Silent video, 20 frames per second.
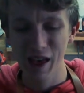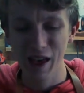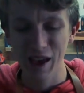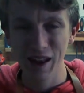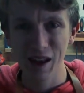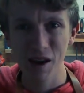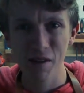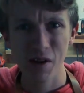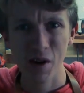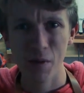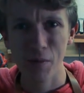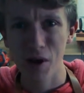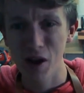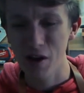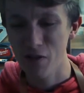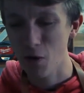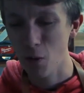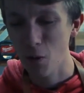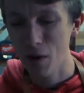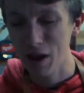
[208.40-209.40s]
And now I found a
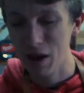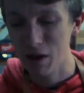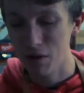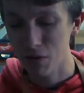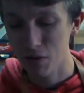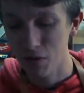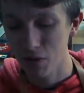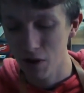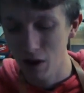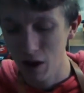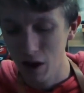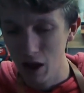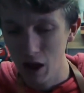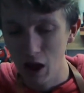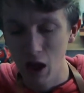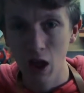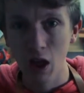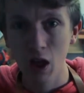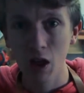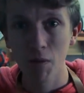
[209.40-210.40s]
perfect way of
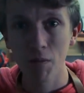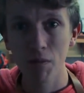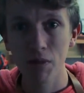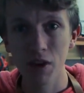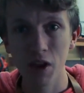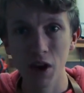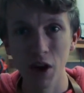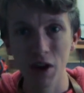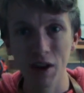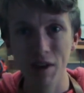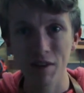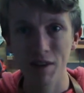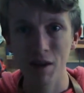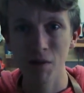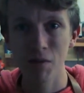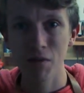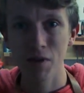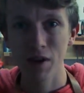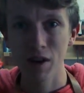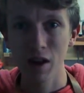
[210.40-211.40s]
turning
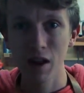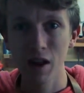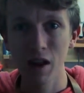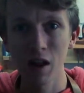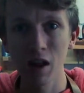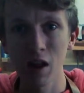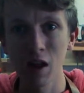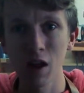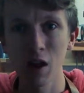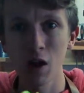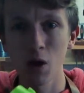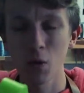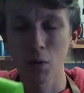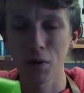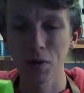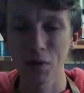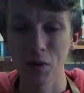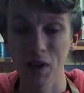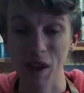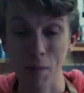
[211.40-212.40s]
something
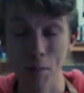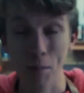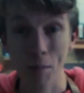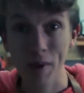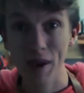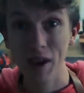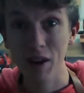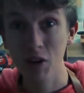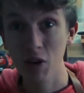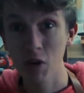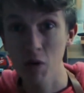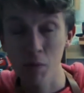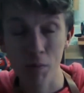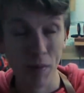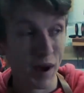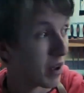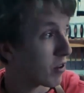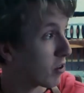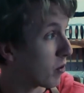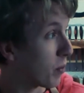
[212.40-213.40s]
which will get beat and
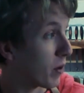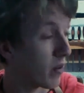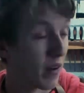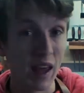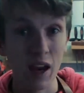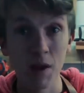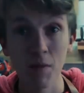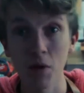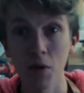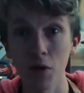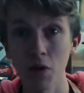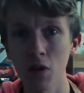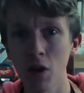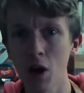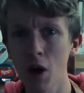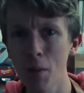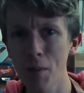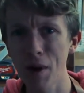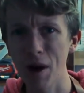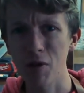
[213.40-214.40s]
battered by the elements,
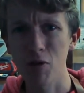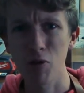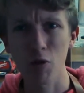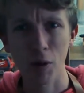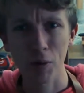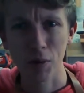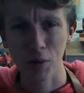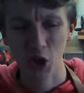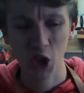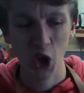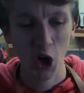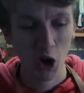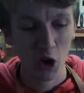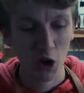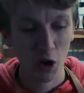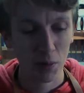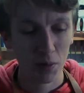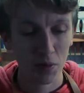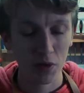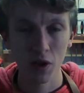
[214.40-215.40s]
and it's dropped on
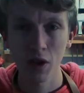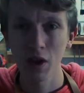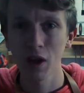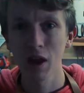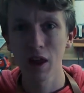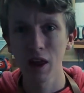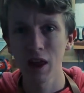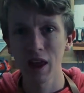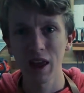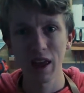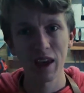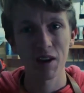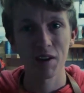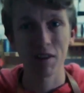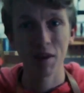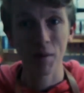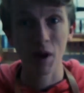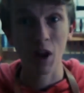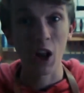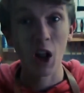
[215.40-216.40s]
curbs, and
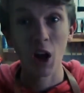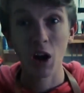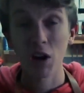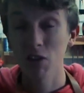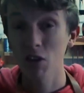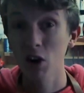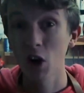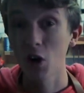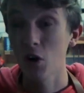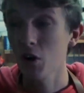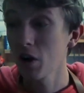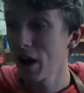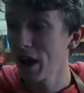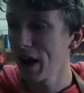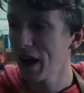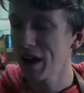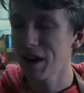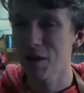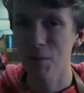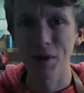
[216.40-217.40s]
something that lasts long,
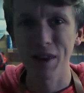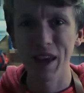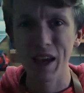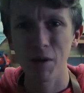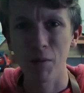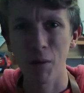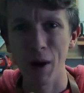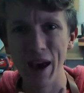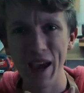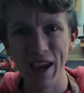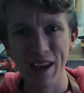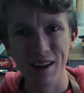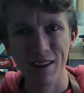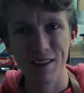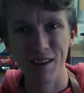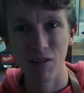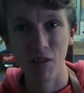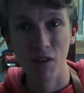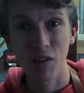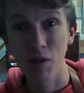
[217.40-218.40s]
and protect my
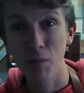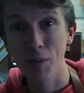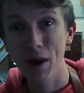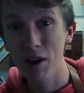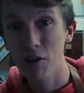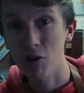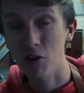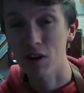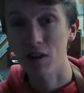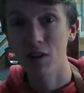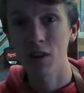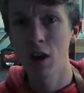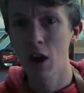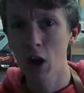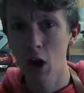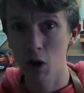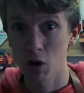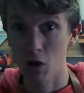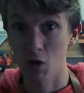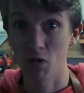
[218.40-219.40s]
18650 batteries,
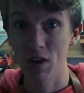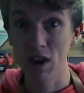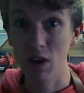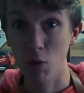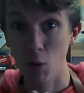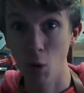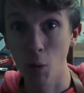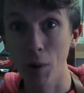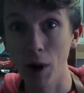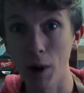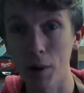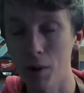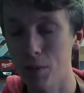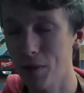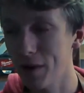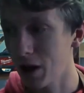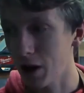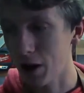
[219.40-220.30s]
because these will blow up, they'll